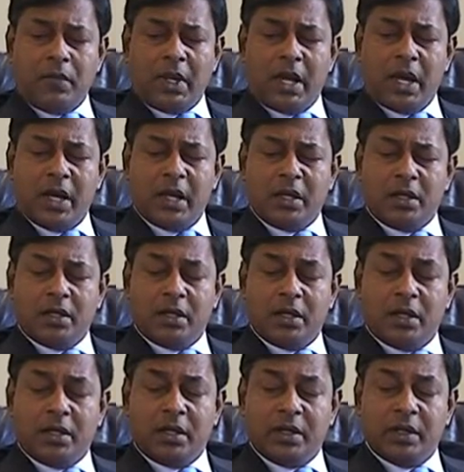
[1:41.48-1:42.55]
And
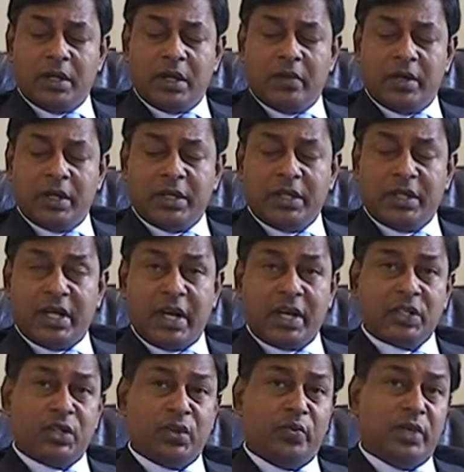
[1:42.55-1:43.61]
during our
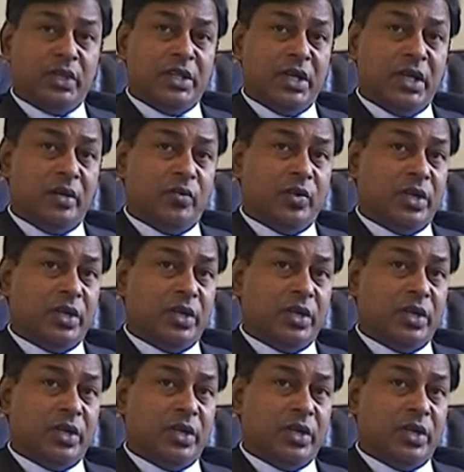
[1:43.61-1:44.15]
interaction with them,